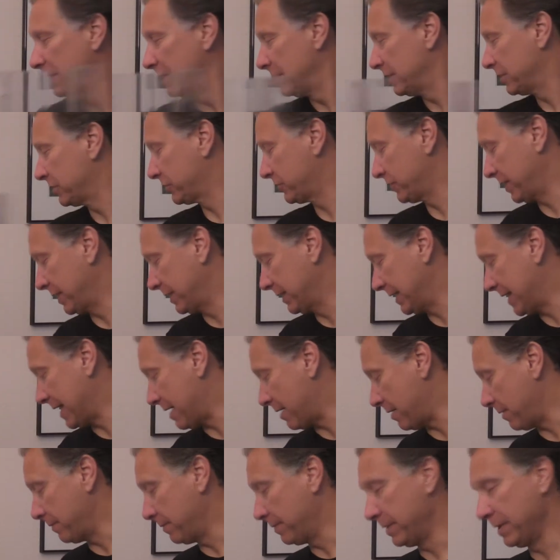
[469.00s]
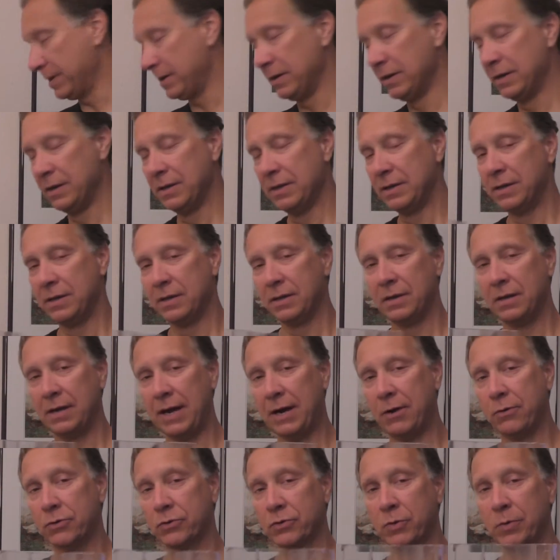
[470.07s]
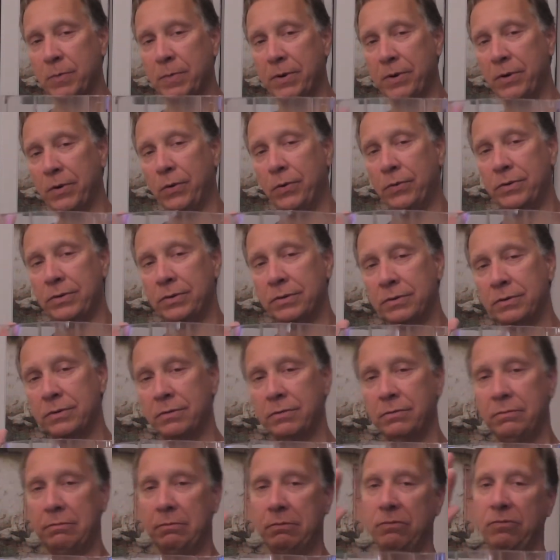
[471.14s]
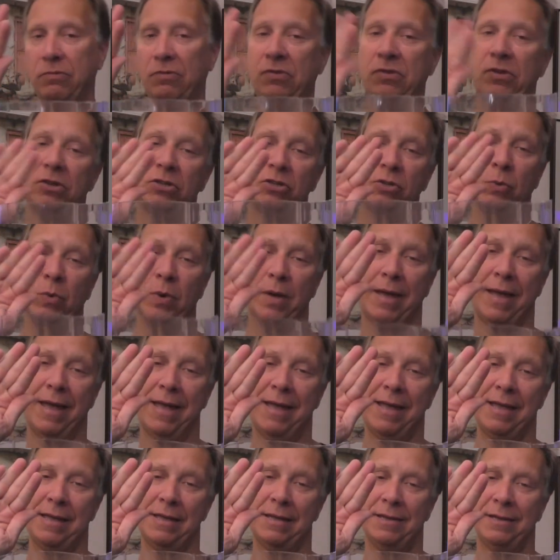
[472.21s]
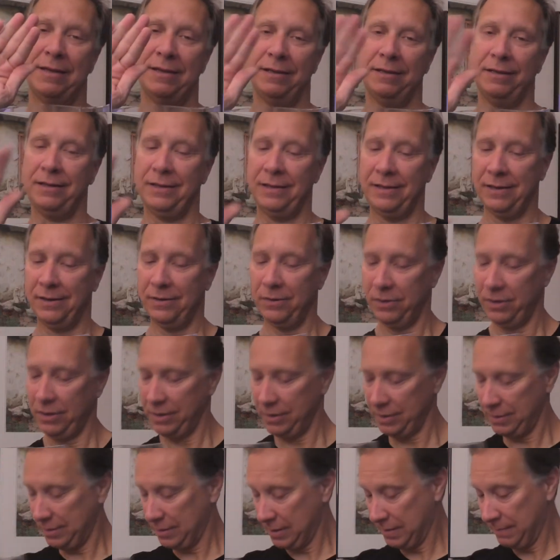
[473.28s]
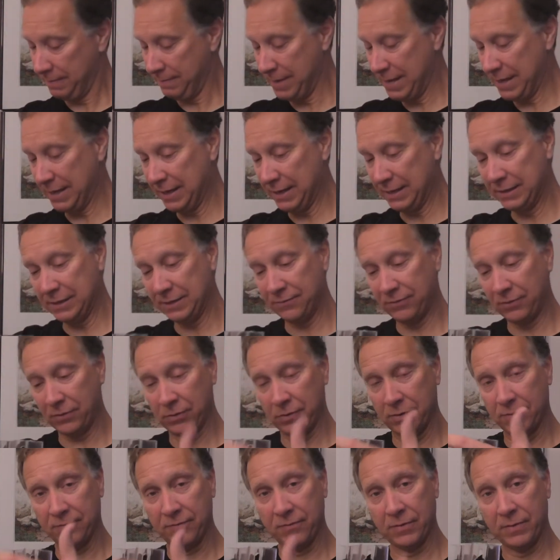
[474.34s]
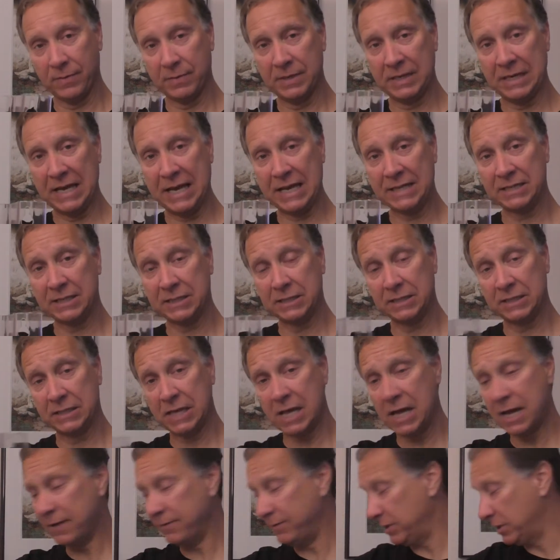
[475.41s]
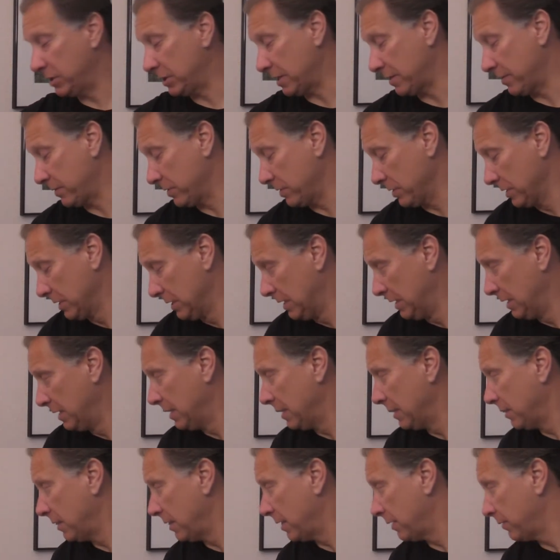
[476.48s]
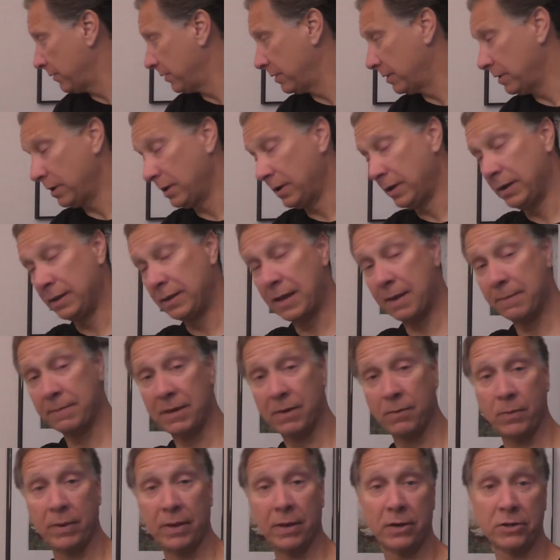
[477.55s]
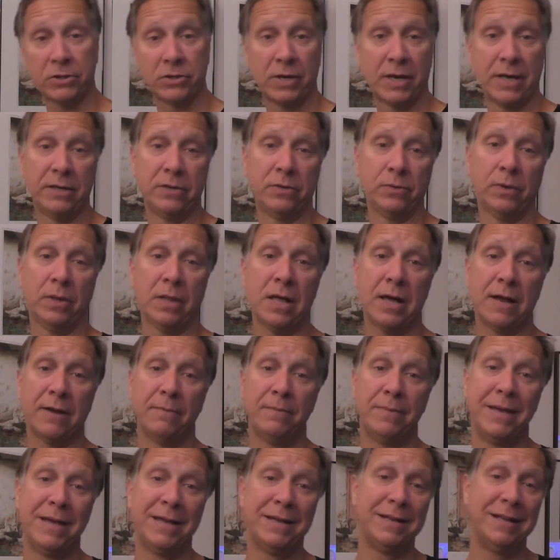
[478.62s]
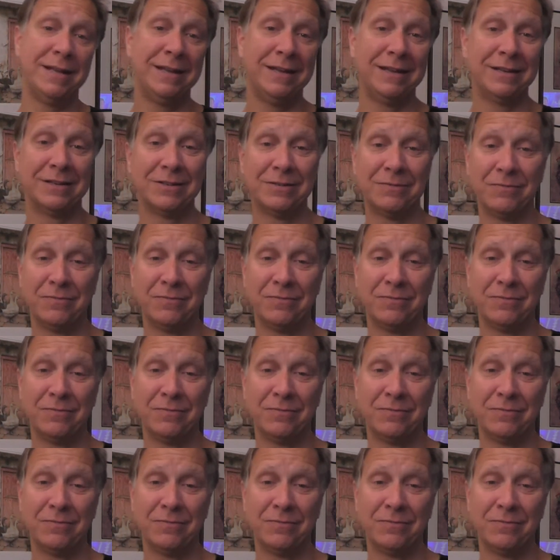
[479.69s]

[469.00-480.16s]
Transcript: straighten it out. But ours were bowed this way, making it difficult for them to nest inside of each other. And that meant we also had to do a lot of bending and